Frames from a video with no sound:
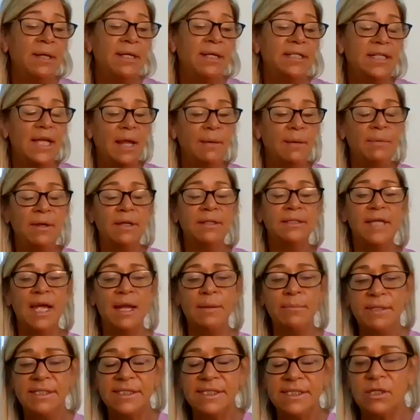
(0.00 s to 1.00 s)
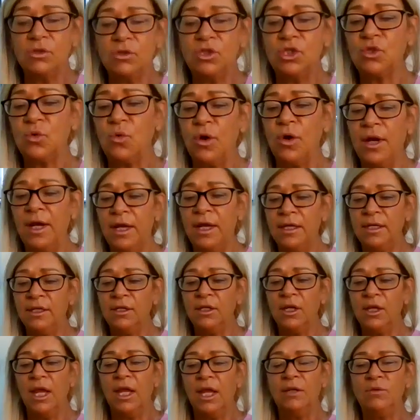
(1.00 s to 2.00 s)
I mean, time time is so short,
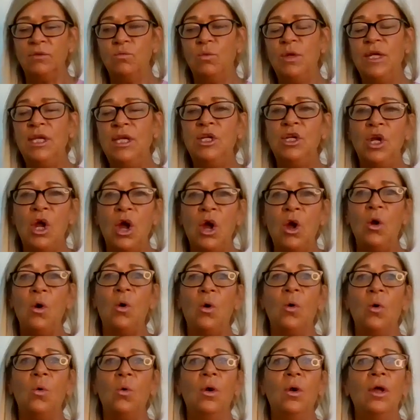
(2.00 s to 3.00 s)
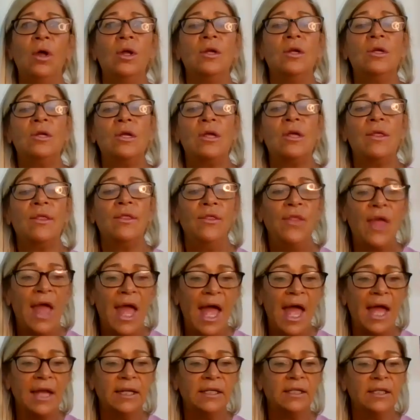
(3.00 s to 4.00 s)
and and we know
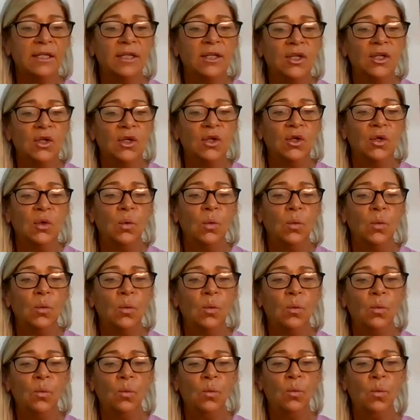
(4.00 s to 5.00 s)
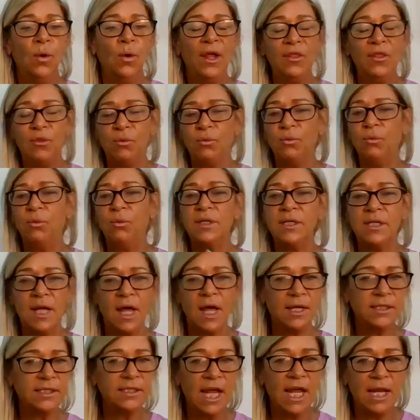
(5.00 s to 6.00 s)
that with
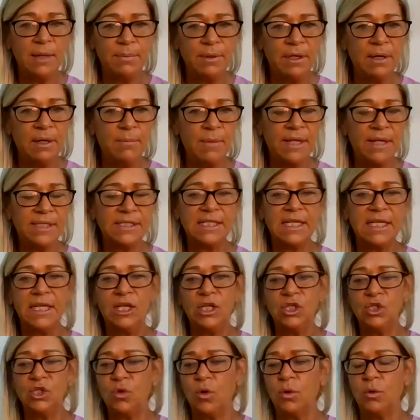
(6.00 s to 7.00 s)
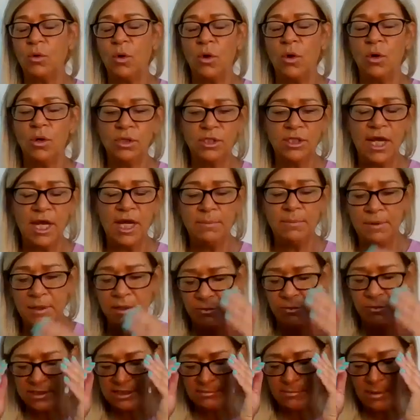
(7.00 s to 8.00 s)
uh, typing a message or, or typing
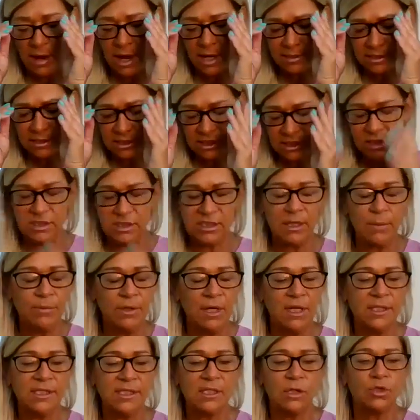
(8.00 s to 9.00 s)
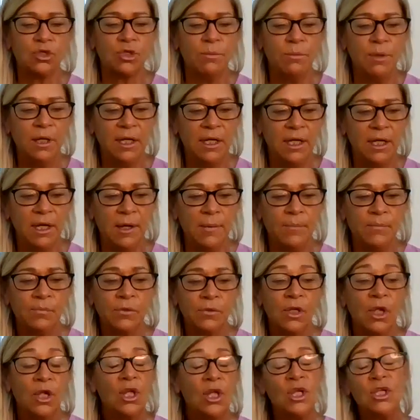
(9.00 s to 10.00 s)
a response to something on social media,
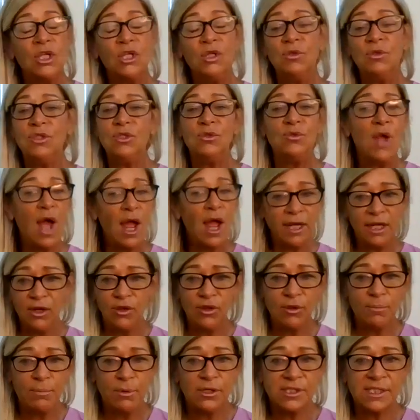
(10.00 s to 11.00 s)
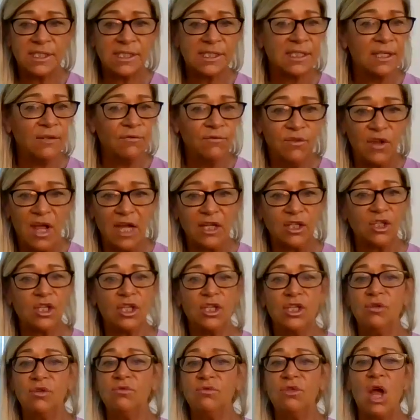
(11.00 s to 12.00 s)
you do not hear the person's
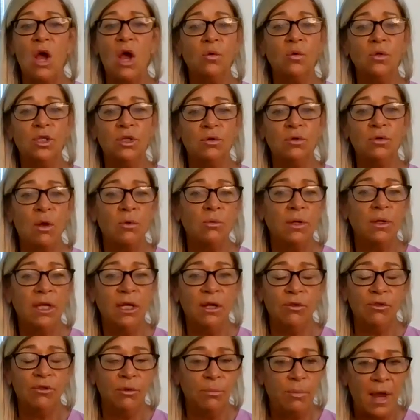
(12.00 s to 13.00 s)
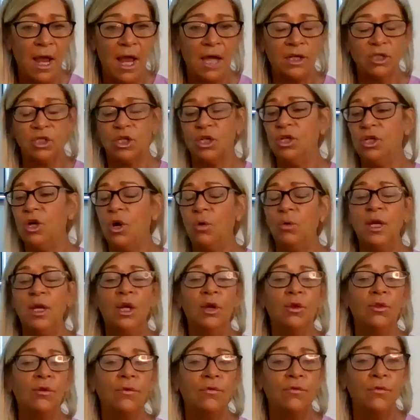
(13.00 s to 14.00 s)
inflection. You don't you don't hear their passion. You don't
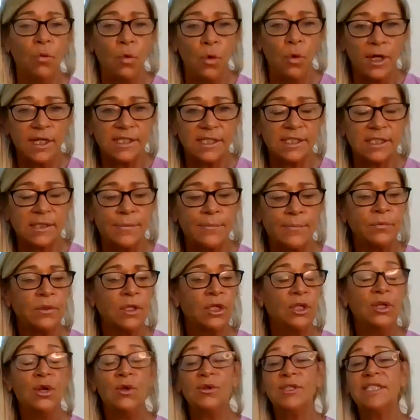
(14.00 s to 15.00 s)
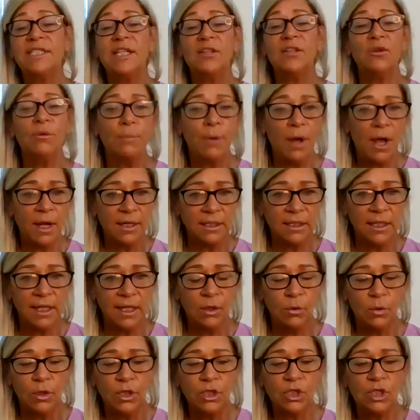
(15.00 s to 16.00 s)
hear their voice. You don't see their body
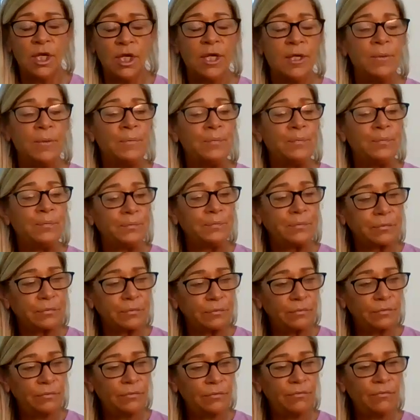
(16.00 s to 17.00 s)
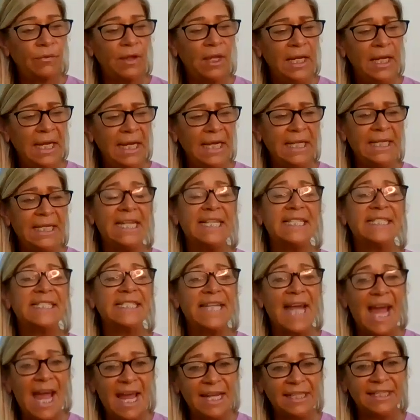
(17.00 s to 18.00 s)
language. And
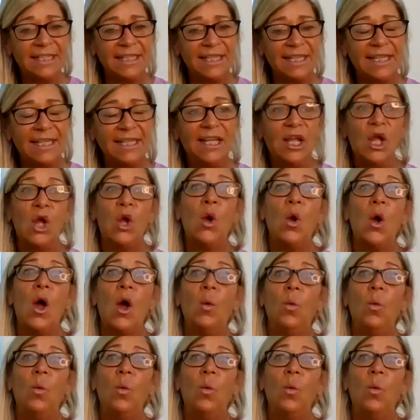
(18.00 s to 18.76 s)
sadly,